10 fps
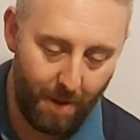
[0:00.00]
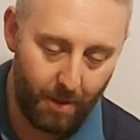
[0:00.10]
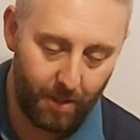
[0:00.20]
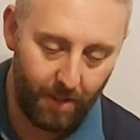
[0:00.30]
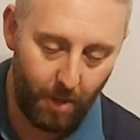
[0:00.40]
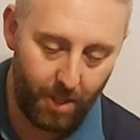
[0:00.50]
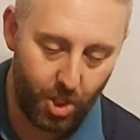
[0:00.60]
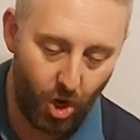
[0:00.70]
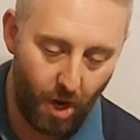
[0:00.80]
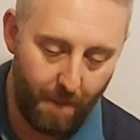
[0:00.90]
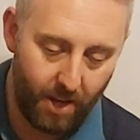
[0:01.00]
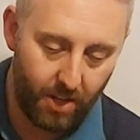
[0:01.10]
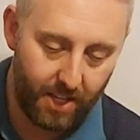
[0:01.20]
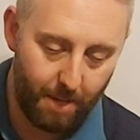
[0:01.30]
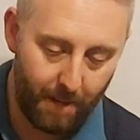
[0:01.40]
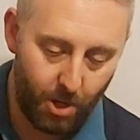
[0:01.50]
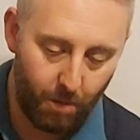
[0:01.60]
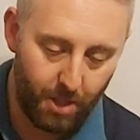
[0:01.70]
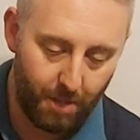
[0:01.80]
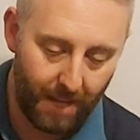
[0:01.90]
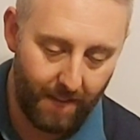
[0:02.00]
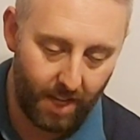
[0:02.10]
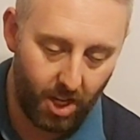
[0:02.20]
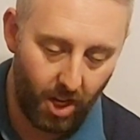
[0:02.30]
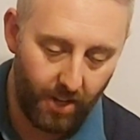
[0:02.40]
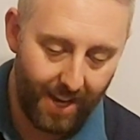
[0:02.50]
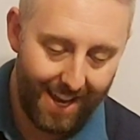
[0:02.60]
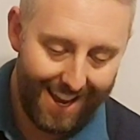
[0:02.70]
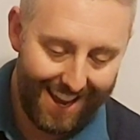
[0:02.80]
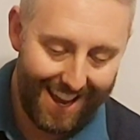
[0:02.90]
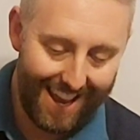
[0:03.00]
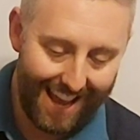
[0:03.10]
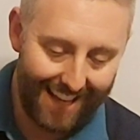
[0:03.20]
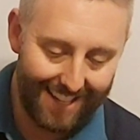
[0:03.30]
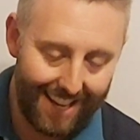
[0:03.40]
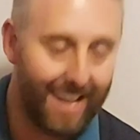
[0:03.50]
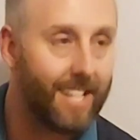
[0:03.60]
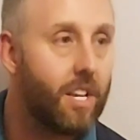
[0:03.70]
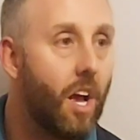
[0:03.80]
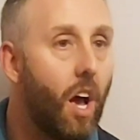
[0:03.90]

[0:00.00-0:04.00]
He was filled with joy because he had become to believe in God, he and his